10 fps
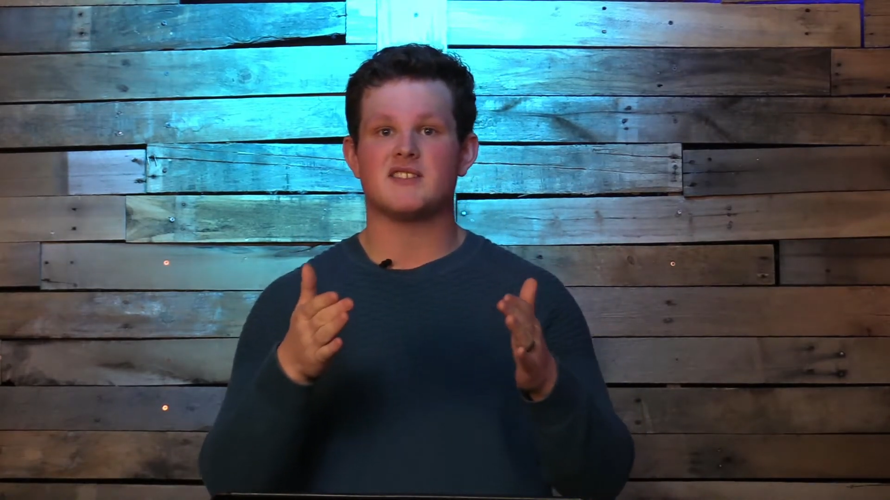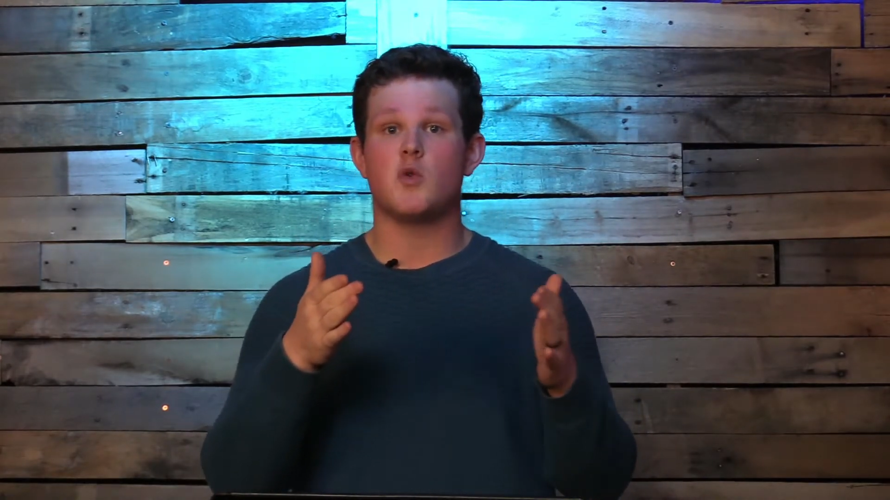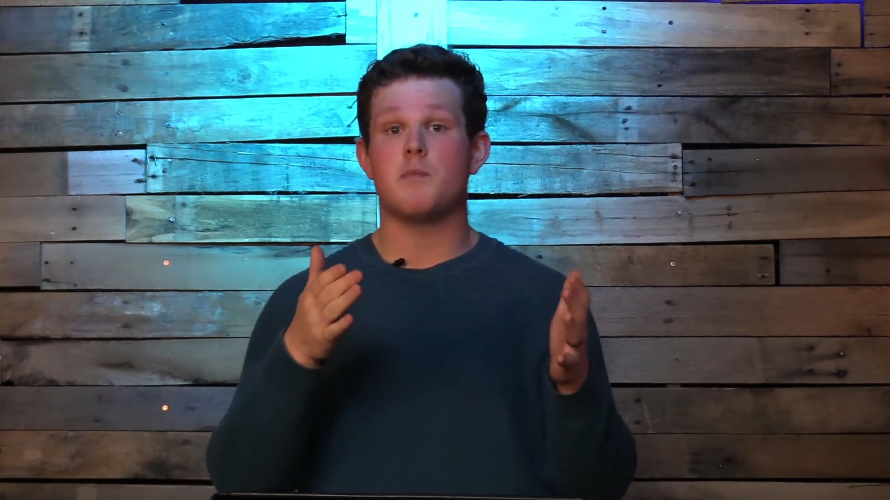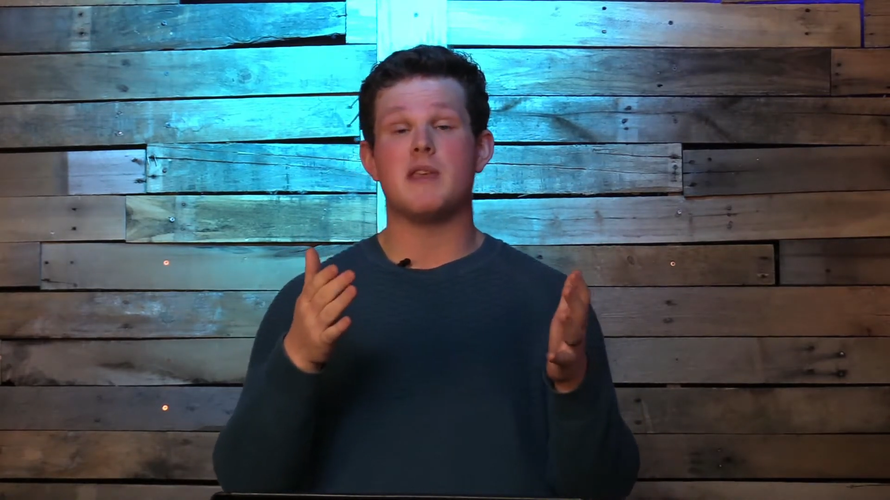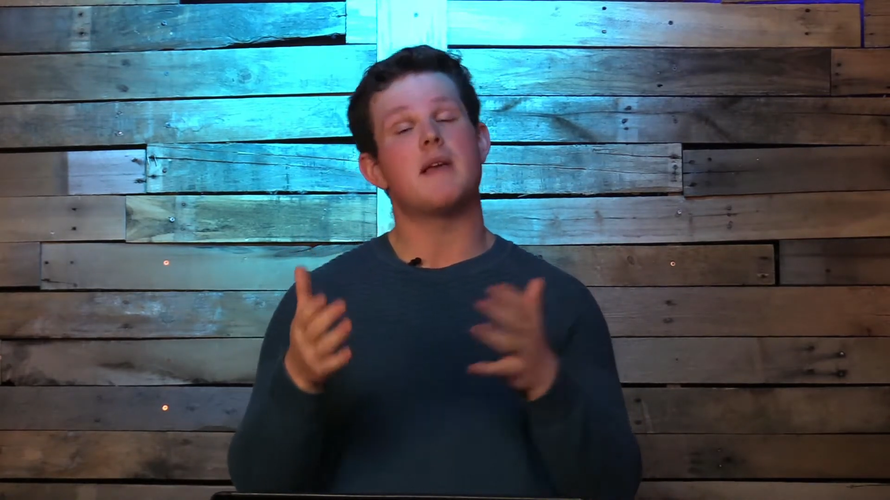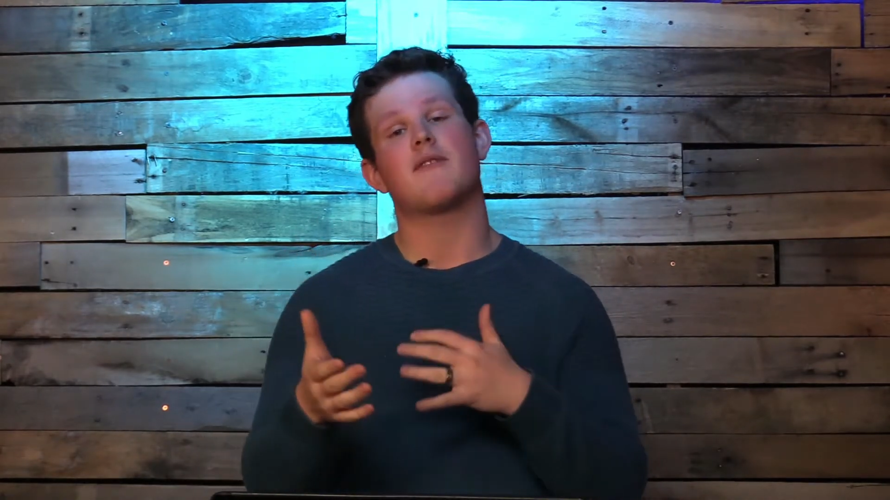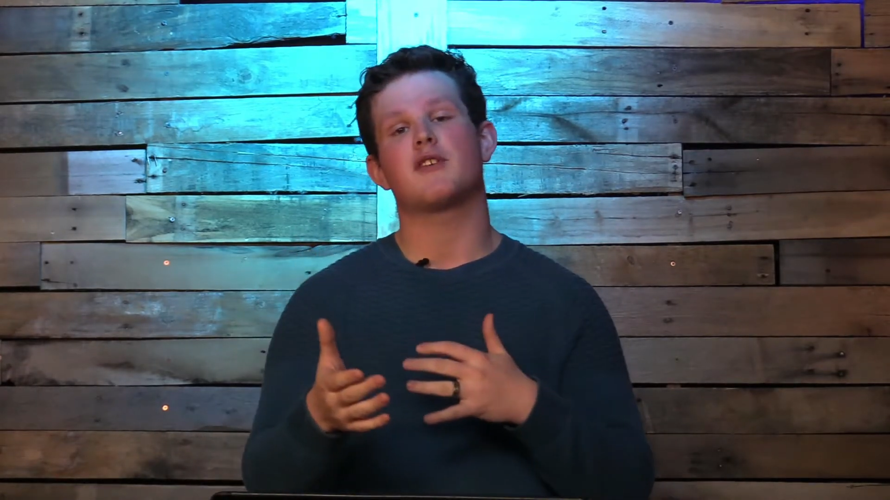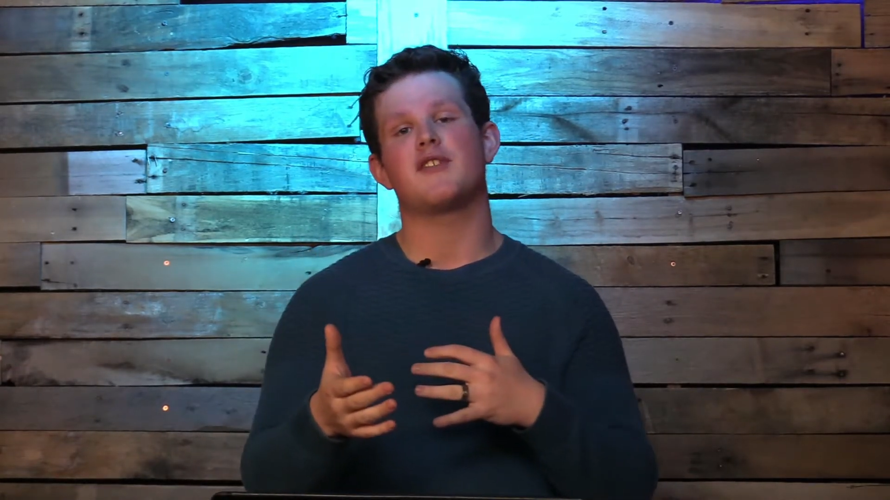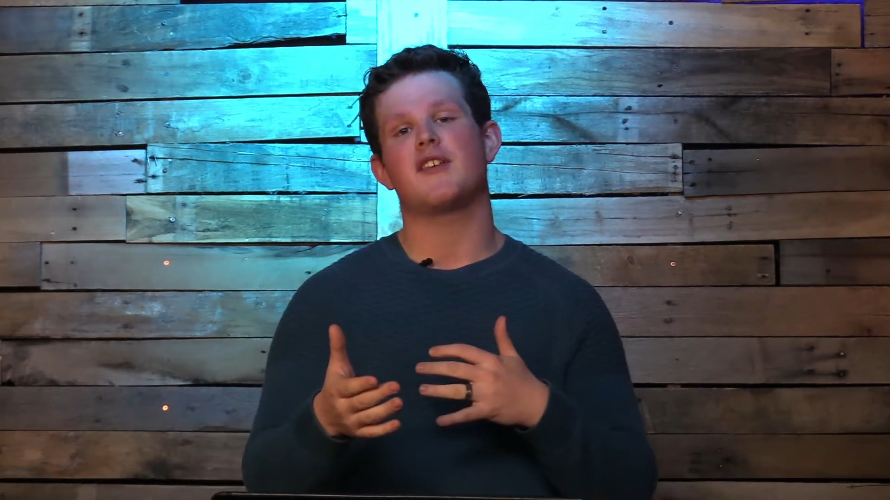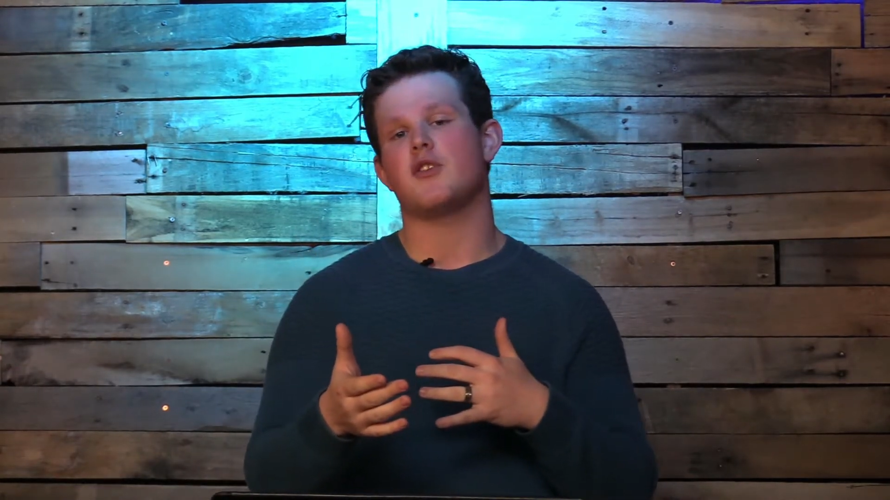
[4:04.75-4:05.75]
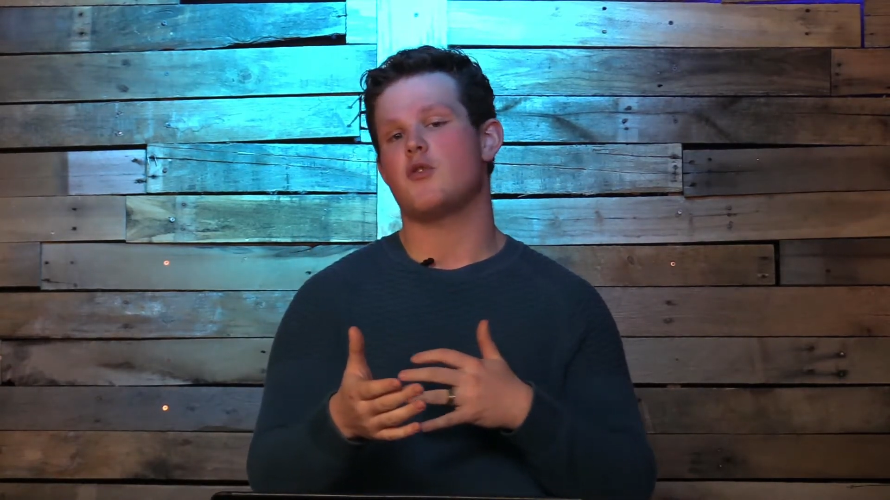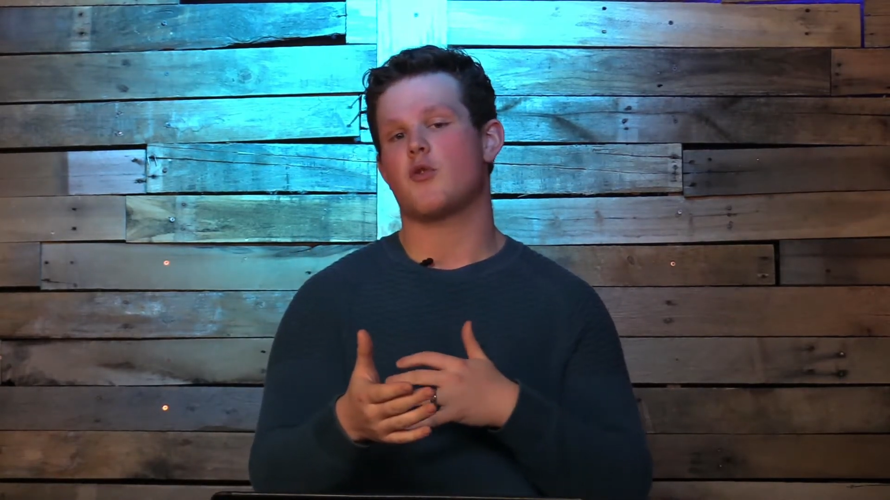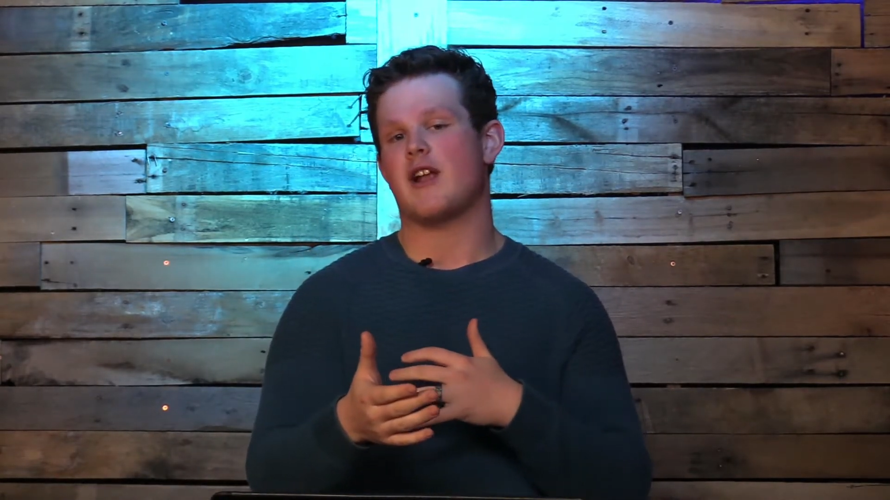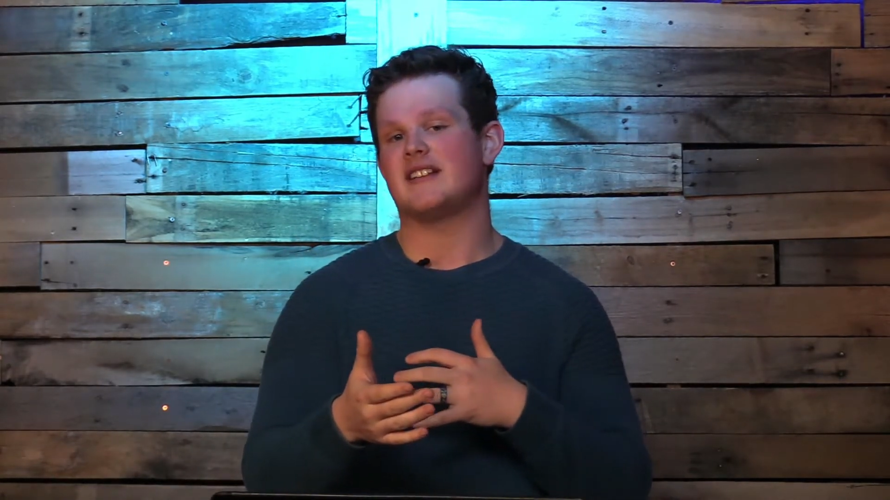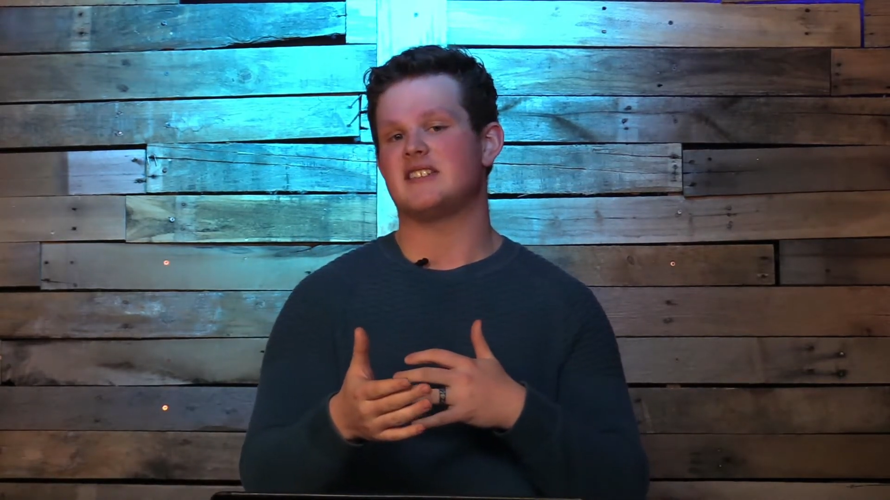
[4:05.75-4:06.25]
you will be everything that you
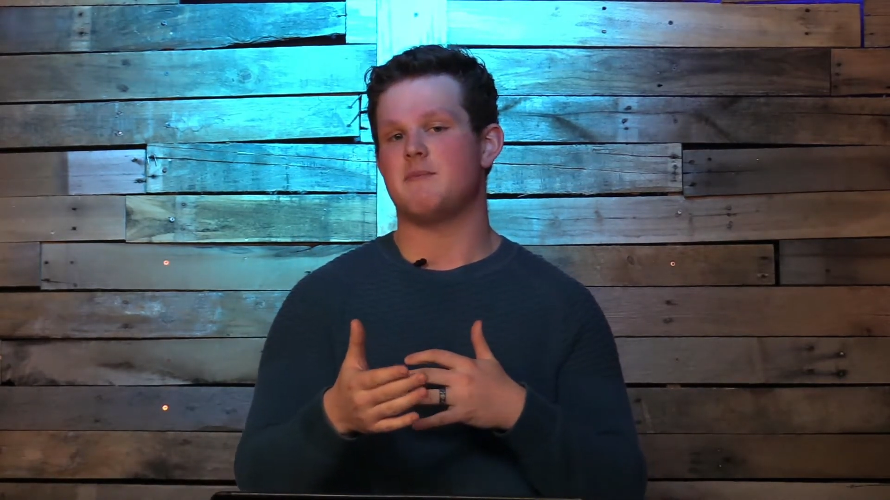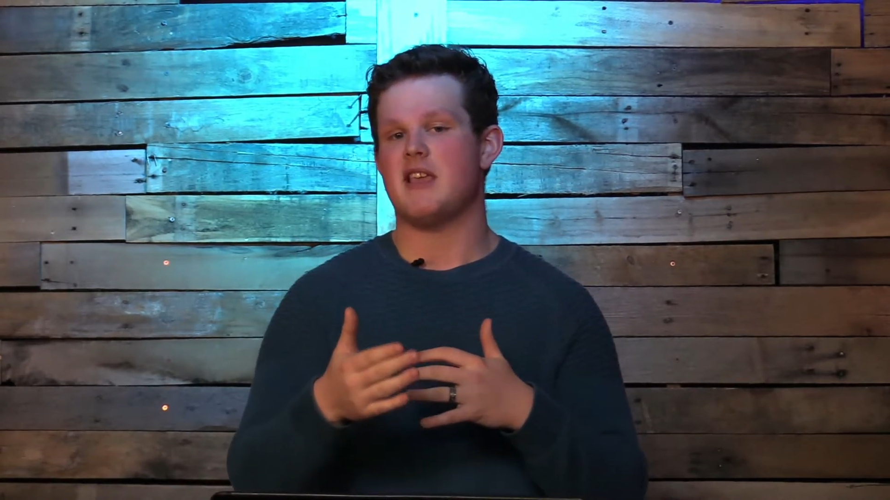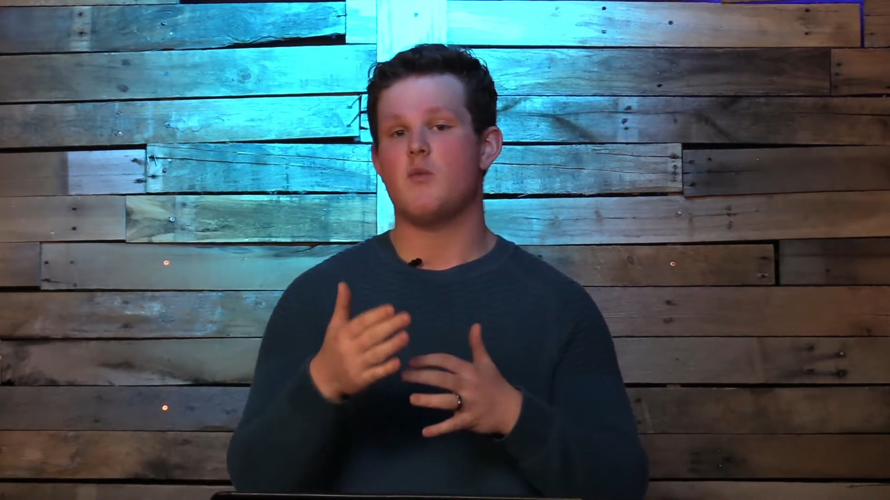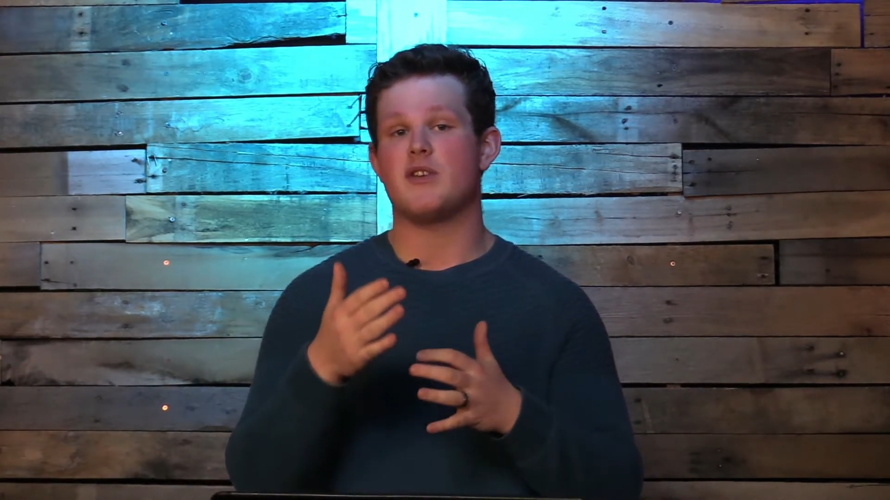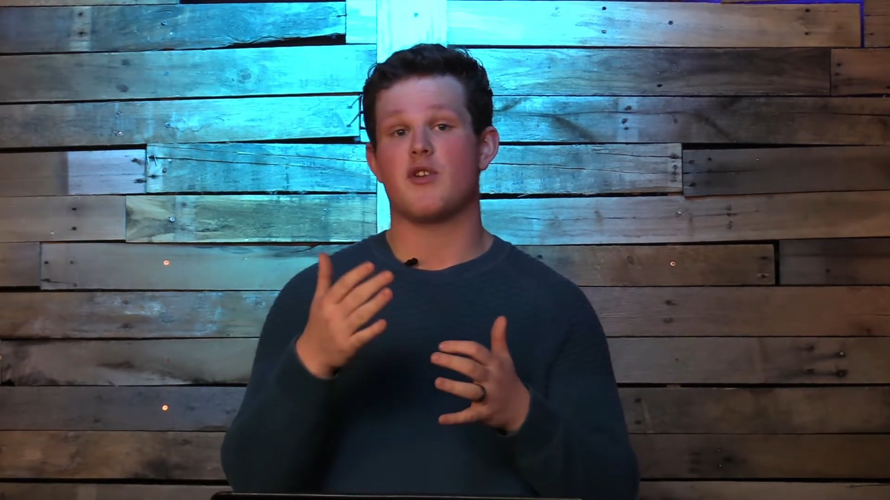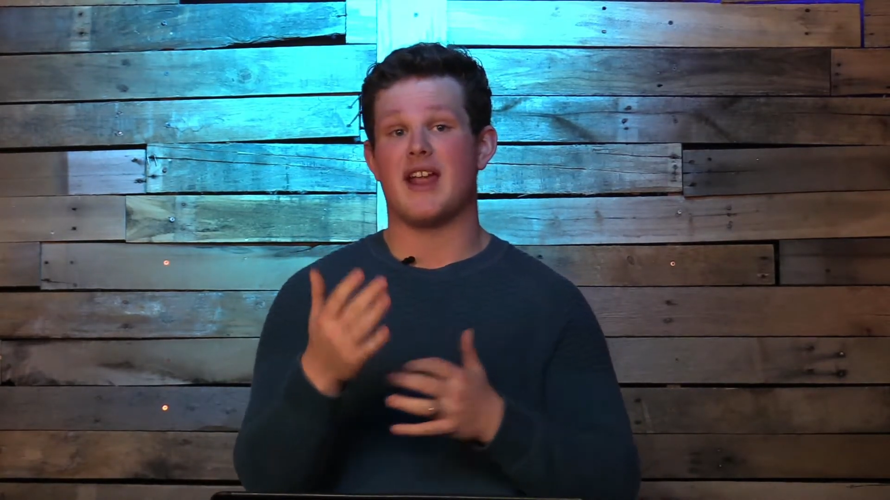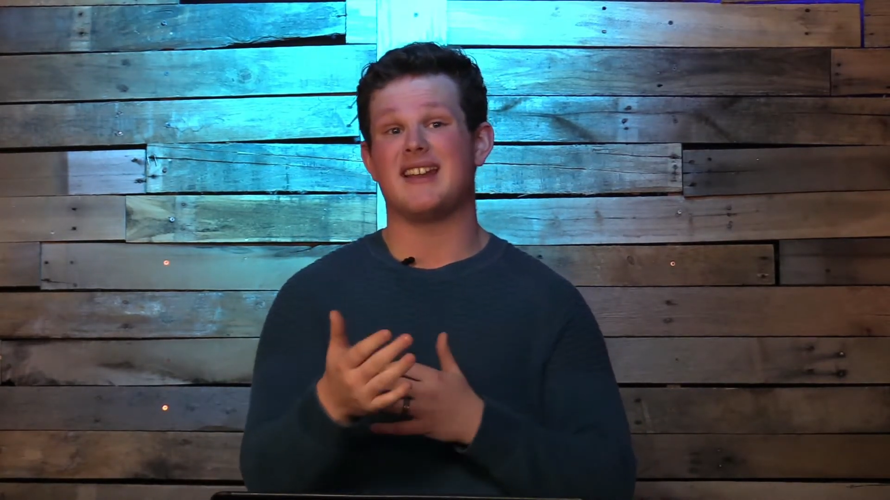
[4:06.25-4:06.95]
created to be when you're in